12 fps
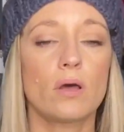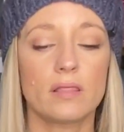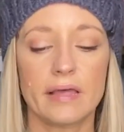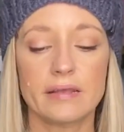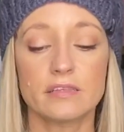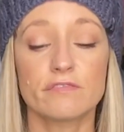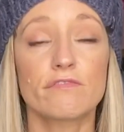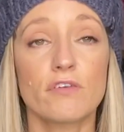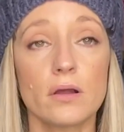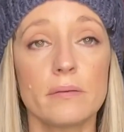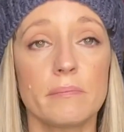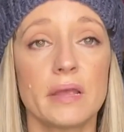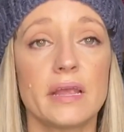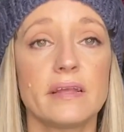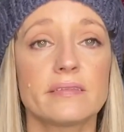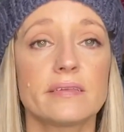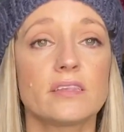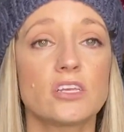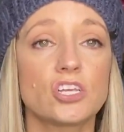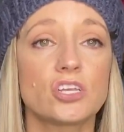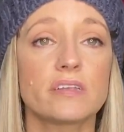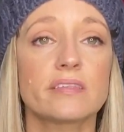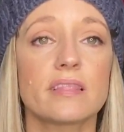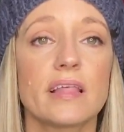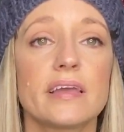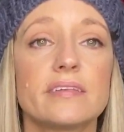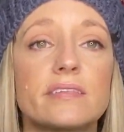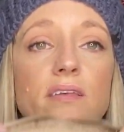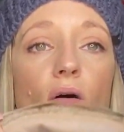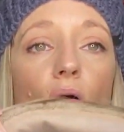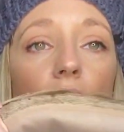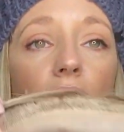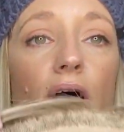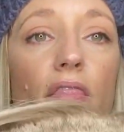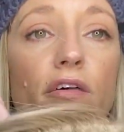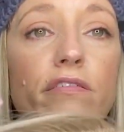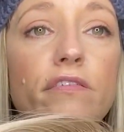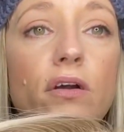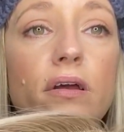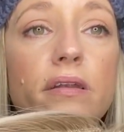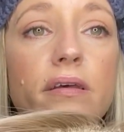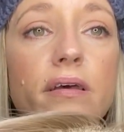lace front means is it's just lace on the front.